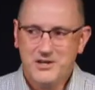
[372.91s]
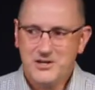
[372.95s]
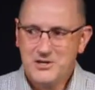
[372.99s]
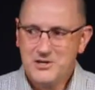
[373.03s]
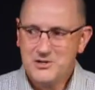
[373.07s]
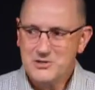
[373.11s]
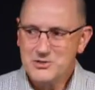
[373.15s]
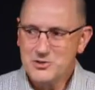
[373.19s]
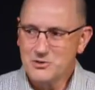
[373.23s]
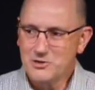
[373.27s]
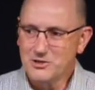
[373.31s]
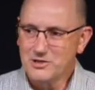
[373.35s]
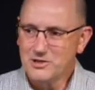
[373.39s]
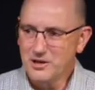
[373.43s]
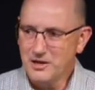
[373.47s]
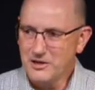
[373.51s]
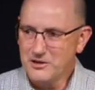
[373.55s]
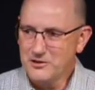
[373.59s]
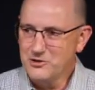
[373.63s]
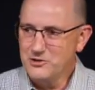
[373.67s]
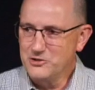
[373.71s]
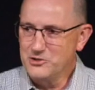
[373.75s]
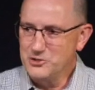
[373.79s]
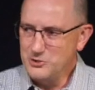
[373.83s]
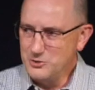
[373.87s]
so that God
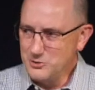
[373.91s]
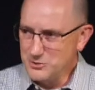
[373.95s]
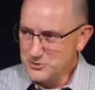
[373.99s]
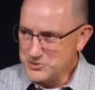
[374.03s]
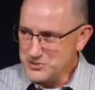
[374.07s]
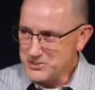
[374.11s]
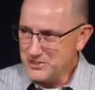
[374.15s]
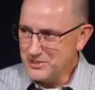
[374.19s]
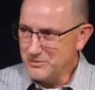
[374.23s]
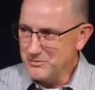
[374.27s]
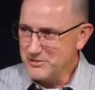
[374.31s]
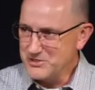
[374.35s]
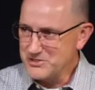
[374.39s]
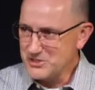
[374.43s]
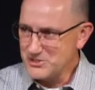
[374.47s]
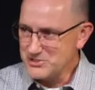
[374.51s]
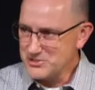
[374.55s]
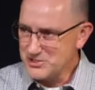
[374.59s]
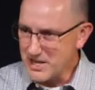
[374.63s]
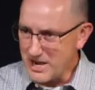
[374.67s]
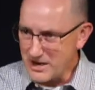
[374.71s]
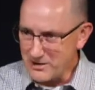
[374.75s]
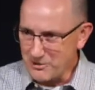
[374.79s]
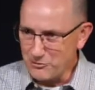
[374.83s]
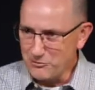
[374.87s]
could use him as a
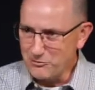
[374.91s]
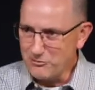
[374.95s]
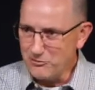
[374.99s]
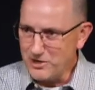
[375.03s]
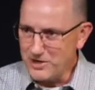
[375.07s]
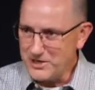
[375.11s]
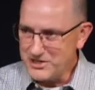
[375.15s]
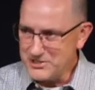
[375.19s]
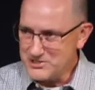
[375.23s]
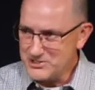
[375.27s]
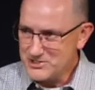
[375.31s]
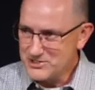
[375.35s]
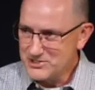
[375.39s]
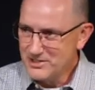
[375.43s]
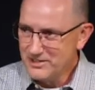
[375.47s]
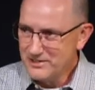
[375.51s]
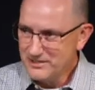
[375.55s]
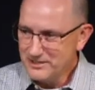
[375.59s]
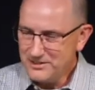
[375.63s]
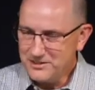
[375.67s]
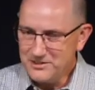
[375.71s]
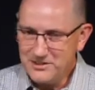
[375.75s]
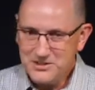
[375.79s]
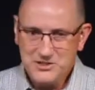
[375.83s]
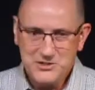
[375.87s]
sacrifice
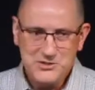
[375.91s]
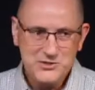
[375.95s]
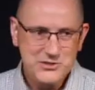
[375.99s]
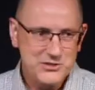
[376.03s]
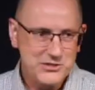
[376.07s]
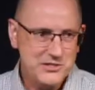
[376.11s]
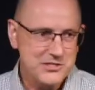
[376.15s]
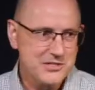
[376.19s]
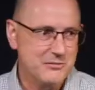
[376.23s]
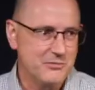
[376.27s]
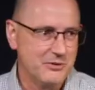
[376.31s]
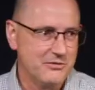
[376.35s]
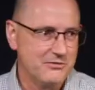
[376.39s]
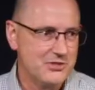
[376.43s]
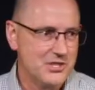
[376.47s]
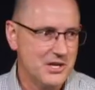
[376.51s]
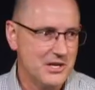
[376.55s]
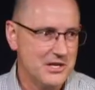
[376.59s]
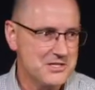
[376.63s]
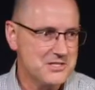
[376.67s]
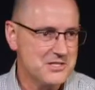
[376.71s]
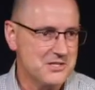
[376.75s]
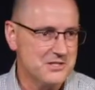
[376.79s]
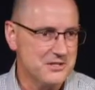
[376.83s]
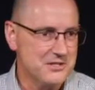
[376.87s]
in his system of
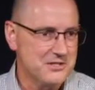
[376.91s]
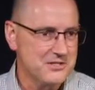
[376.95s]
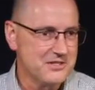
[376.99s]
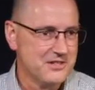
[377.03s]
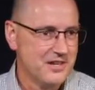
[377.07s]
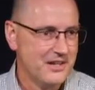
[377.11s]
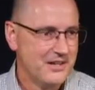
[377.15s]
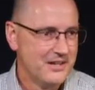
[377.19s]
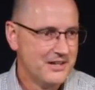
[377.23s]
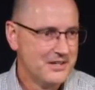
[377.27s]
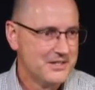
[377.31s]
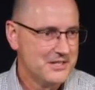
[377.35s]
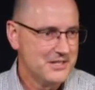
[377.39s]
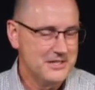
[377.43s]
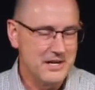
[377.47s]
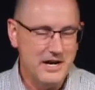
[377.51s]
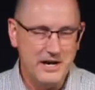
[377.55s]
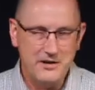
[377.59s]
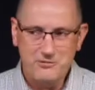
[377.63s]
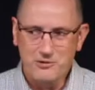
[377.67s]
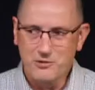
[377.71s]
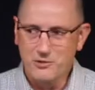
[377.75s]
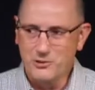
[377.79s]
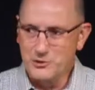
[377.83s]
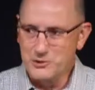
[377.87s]
justice to die
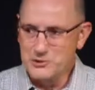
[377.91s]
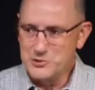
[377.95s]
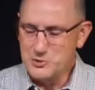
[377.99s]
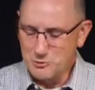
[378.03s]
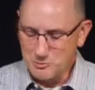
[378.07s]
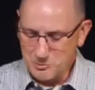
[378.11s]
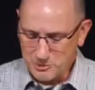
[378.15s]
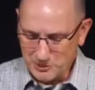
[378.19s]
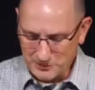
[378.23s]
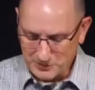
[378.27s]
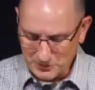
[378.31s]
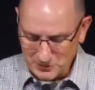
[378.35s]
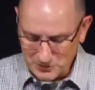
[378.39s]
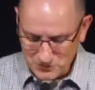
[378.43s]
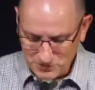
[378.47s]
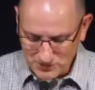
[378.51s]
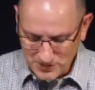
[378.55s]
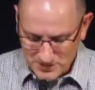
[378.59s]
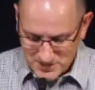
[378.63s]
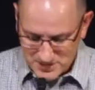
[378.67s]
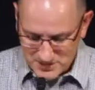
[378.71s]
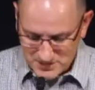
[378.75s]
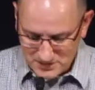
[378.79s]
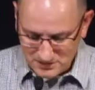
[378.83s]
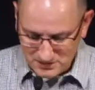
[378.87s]
for those who would put their
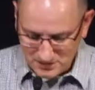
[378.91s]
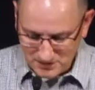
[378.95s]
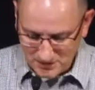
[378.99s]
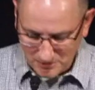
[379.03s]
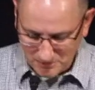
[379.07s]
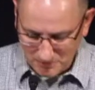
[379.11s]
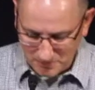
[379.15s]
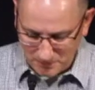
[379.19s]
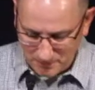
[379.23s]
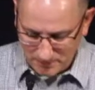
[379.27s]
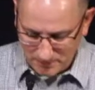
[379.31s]
trust in him.